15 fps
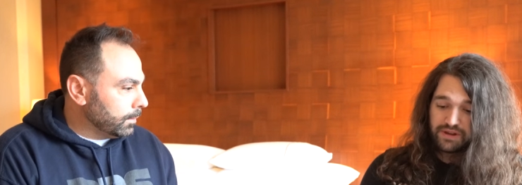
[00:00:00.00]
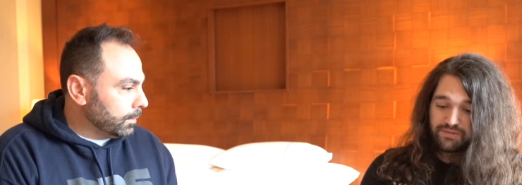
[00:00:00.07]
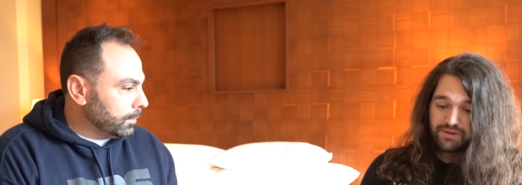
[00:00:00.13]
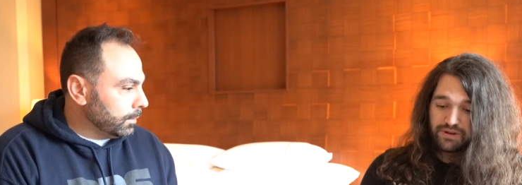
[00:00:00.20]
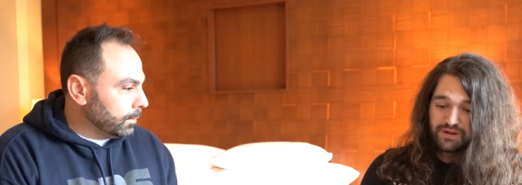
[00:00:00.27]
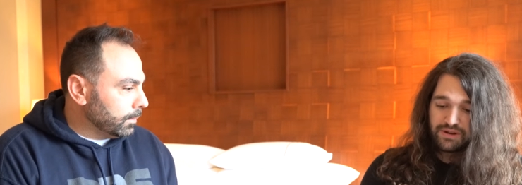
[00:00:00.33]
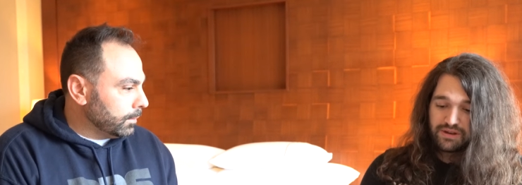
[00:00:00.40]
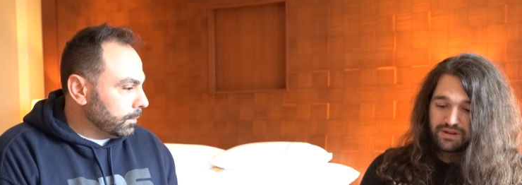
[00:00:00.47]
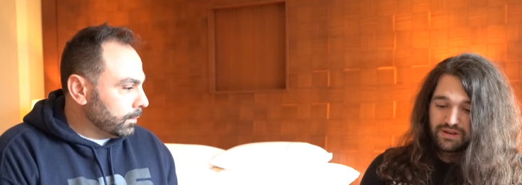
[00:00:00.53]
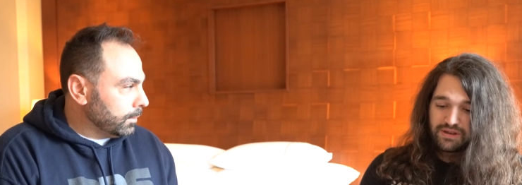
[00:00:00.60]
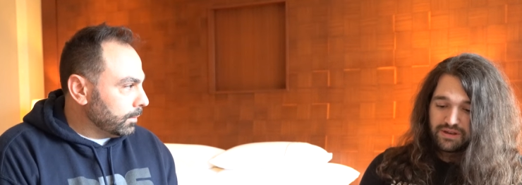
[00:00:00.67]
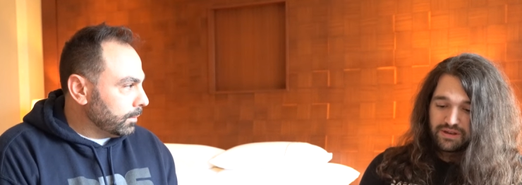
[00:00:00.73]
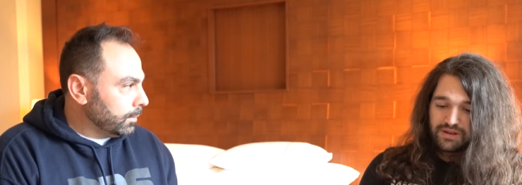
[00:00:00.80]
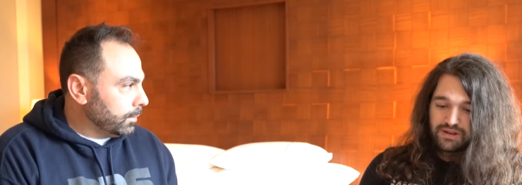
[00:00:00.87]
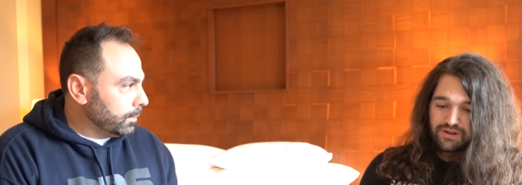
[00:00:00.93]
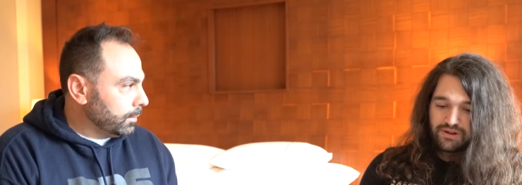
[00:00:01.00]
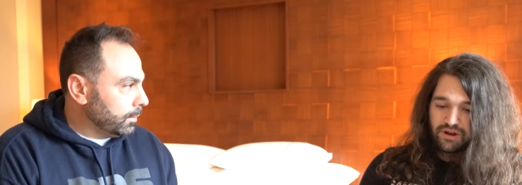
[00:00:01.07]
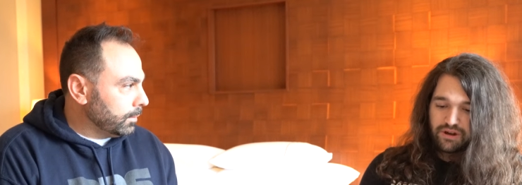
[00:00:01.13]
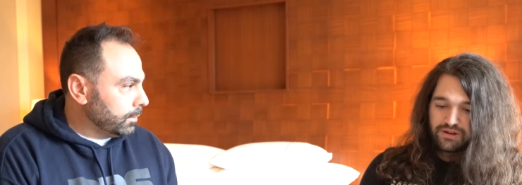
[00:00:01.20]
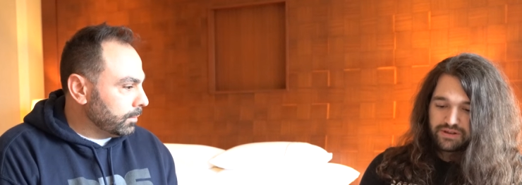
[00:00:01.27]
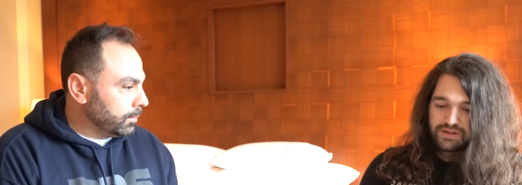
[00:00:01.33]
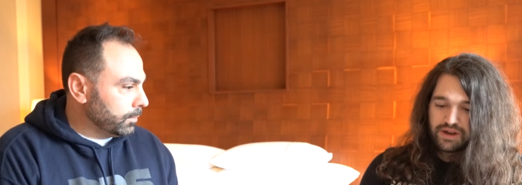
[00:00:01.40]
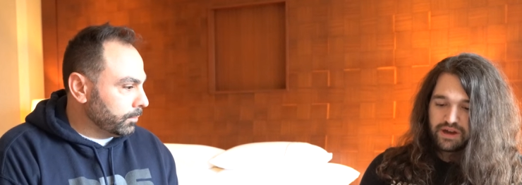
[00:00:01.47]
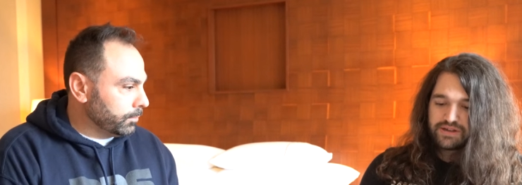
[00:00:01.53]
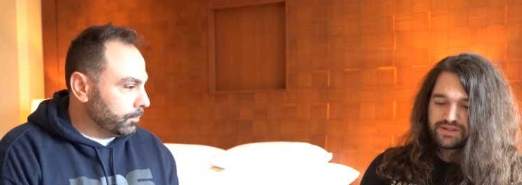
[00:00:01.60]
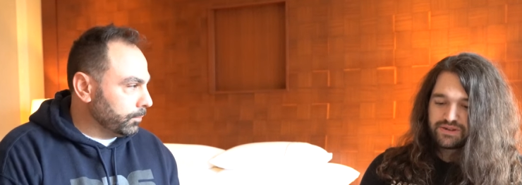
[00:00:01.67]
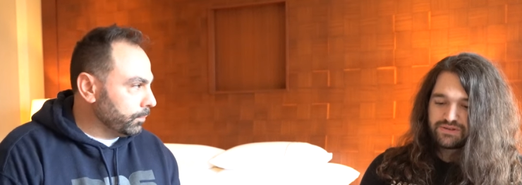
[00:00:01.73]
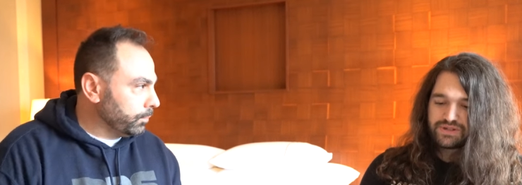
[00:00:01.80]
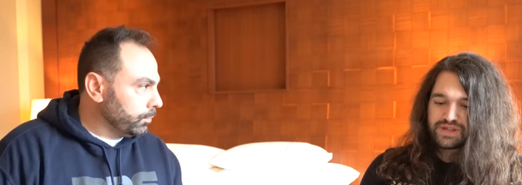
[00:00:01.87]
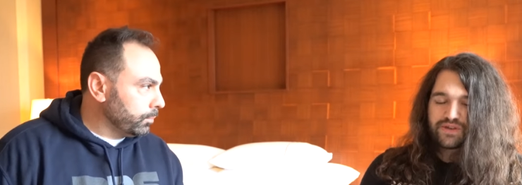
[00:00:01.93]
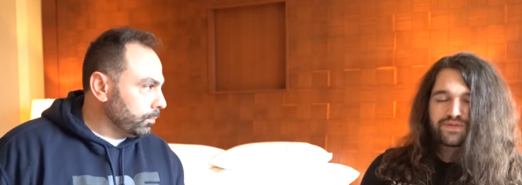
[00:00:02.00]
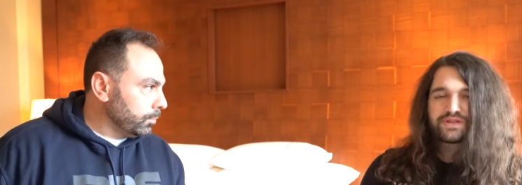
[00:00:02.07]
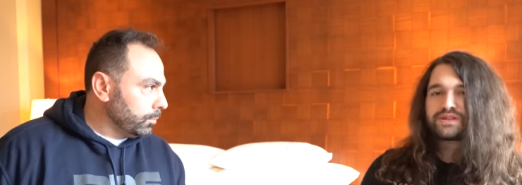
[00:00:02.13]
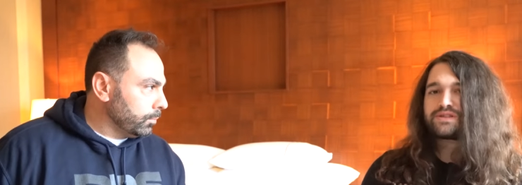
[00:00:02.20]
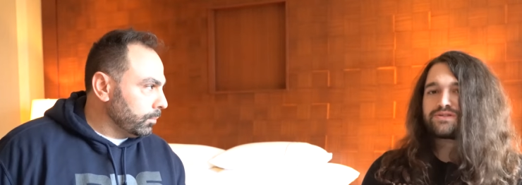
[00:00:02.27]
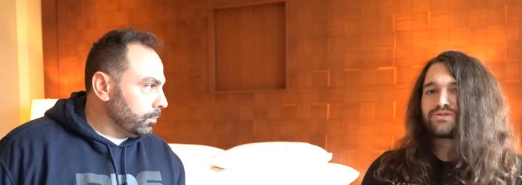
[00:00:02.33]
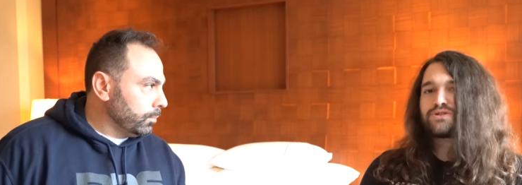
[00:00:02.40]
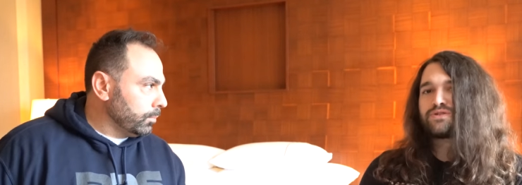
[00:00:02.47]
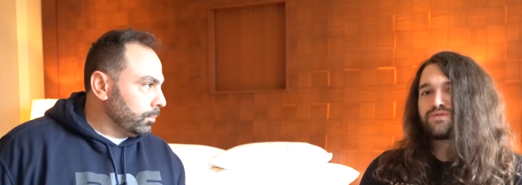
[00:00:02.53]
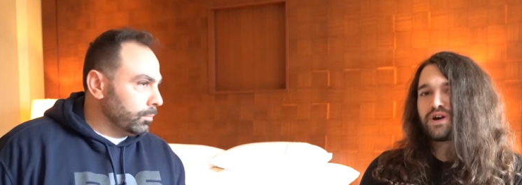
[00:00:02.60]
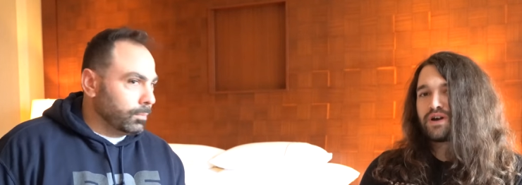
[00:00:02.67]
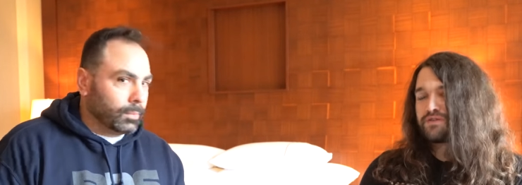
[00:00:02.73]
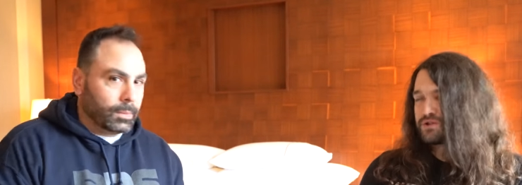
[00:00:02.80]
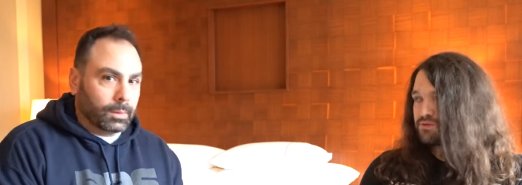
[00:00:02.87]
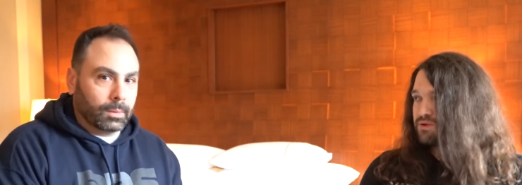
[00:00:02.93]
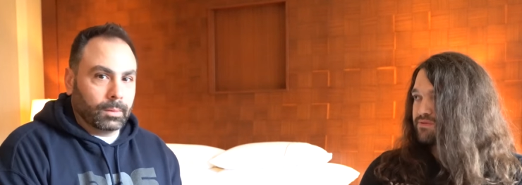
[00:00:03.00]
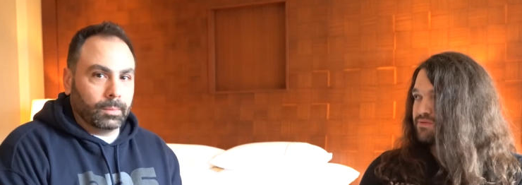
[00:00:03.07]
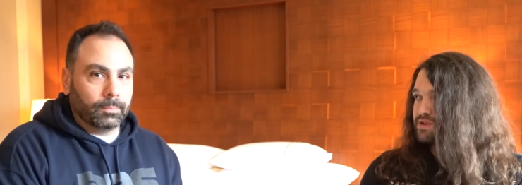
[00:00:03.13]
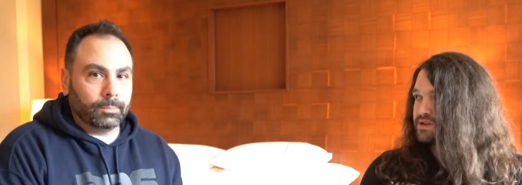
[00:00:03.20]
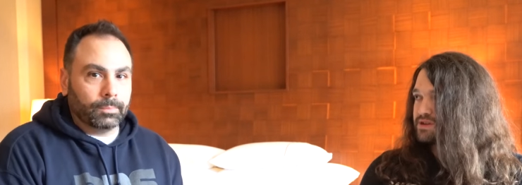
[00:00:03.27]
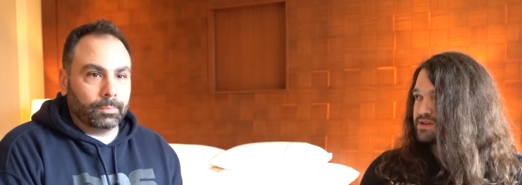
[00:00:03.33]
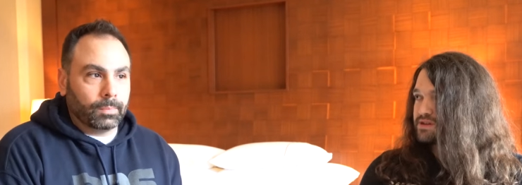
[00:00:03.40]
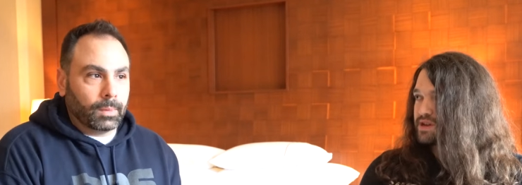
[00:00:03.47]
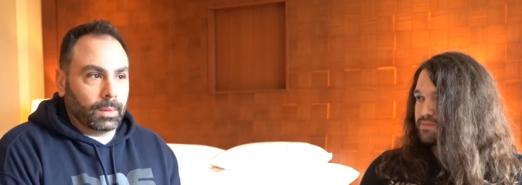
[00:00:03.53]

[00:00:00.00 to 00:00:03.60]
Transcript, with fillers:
Speaker 1: anyone in your audience, ISO seventeen thirty five equivalent.